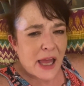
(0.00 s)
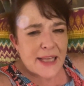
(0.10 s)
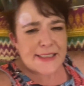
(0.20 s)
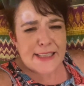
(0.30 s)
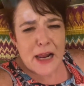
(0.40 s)

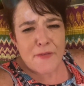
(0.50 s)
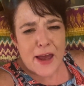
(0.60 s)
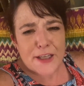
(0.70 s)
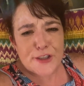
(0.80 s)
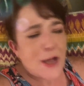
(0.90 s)
instead of
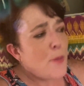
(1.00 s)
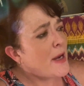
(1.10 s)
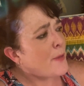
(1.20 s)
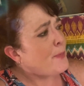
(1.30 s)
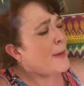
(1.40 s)
like so
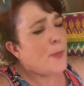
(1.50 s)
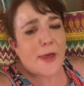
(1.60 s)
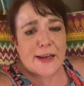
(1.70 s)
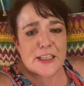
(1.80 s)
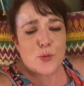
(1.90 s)
many people
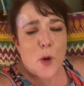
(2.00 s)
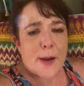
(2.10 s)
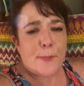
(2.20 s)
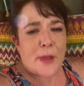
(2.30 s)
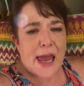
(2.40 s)
that just
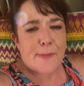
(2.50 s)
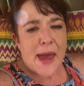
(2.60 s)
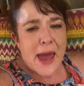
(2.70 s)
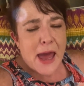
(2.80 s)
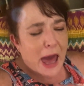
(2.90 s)
want to blame
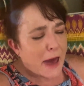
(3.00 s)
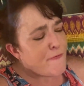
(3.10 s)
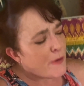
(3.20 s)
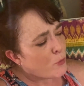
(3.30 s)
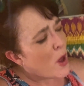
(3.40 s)

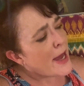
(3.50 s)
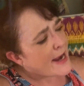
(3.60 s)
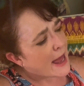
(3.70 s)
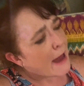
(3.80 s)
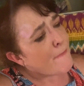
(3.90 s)
everyone
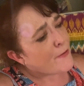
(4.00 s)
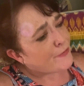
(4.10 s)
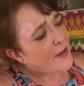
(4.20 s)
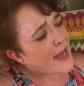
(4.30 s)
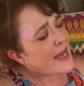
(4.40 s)
and
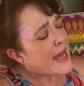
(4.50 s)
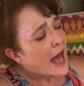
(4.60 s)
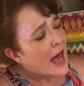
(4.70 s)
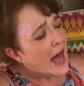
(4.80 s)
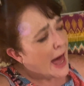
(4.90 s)
everything
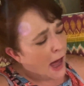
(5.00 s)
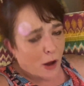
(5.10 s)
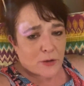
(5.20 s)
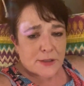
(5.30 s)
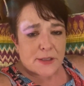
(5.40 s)

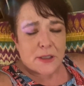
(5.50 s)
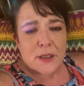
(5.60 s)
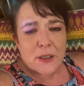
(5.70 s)
else